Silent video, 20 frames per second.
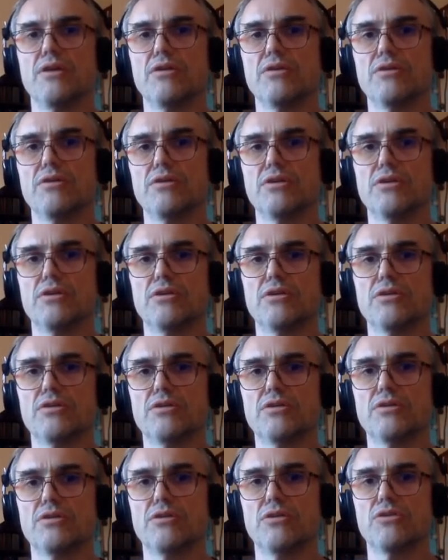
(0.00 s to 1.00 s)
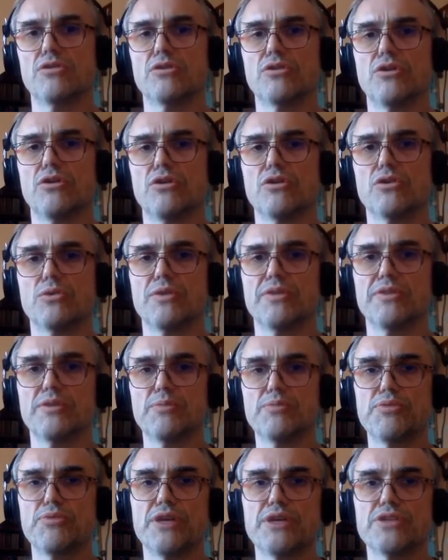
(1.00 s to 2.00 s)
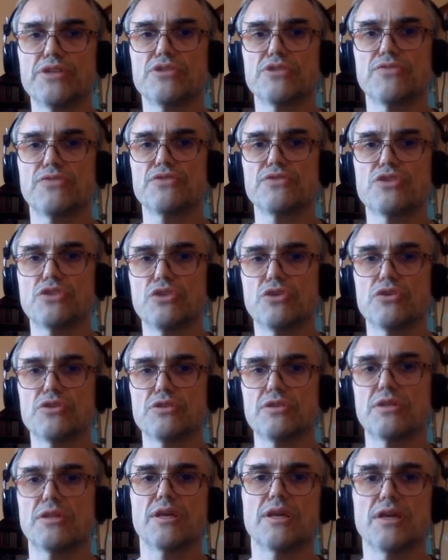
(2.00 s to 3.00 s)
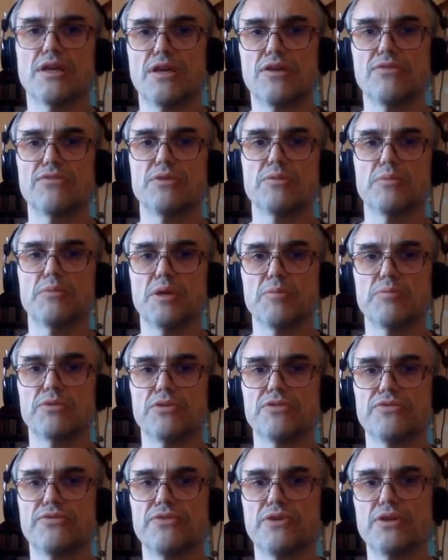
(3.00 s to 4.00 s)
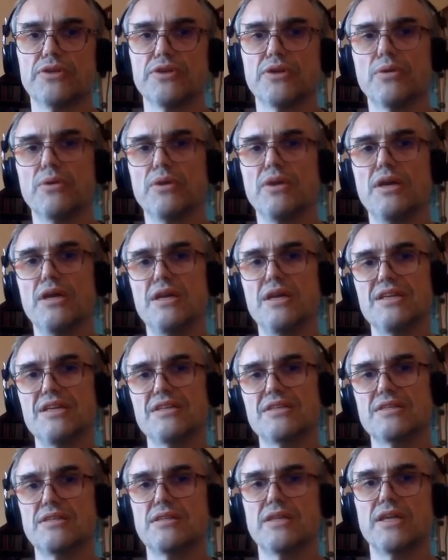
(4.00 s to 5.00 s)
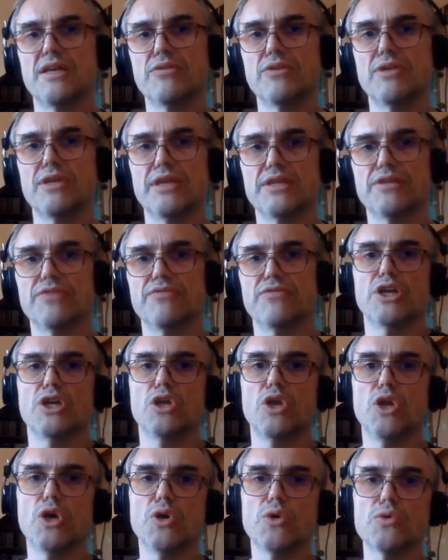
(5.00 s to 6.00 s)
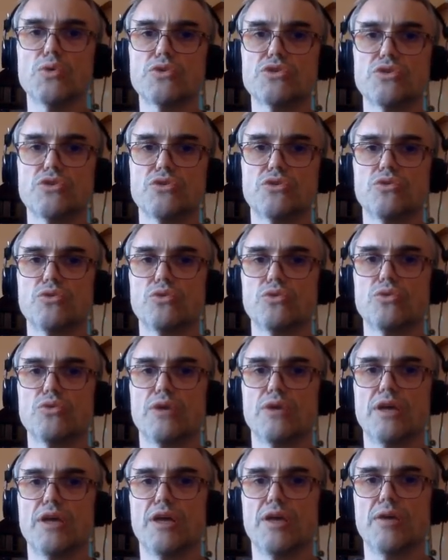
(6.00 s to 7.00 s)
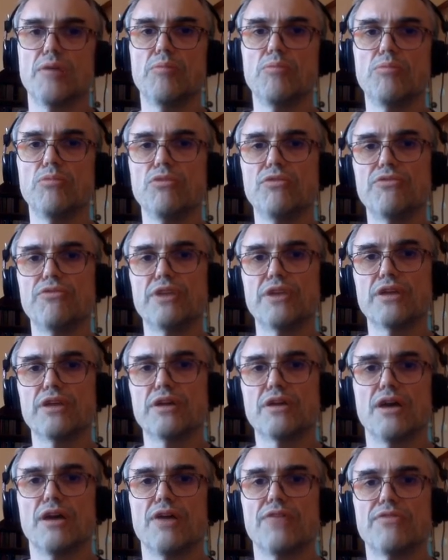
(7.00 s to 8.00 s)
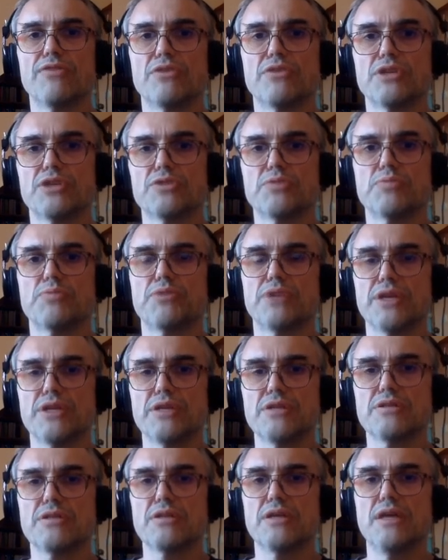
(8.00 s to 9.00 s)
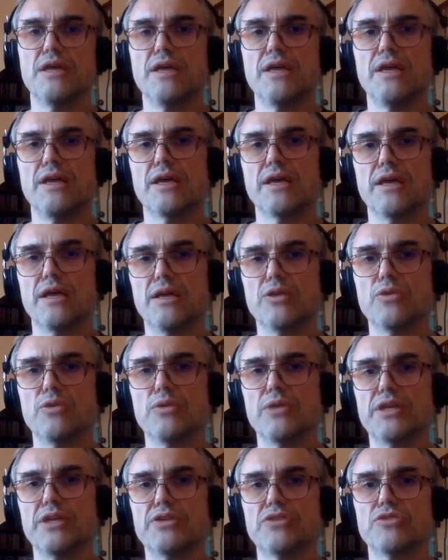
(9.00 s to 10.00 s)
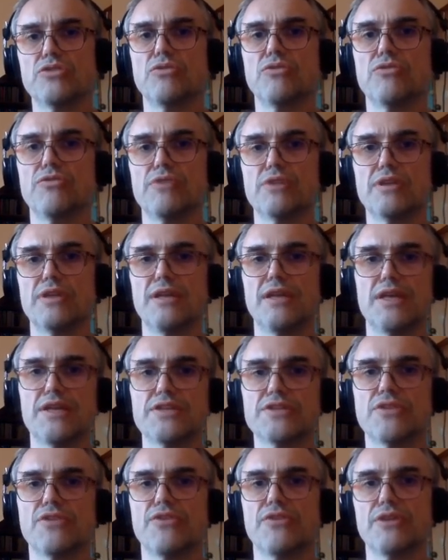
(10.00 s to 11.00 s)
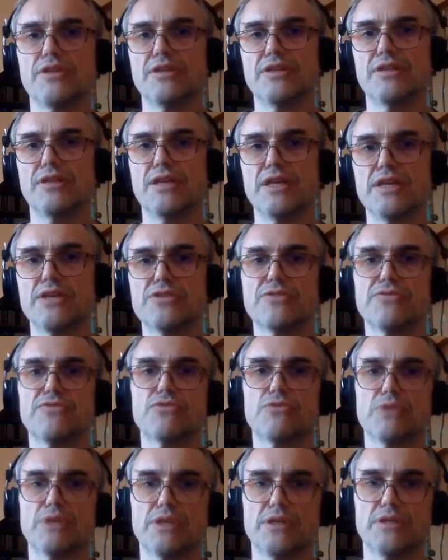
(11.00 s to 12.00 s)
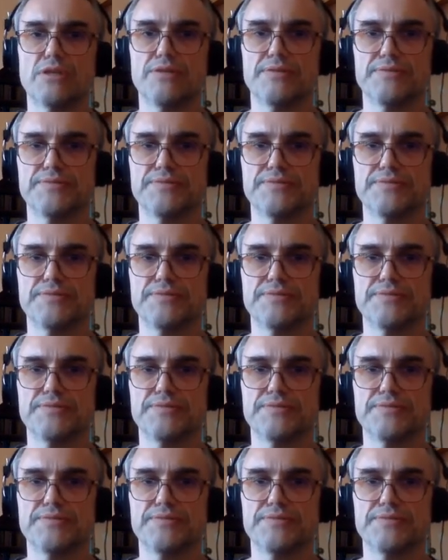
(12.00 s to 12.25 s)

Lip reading: or when the price of stocks that I have in my portfolio stay relatively close to a moving average price calculated over the last 30 days of trade.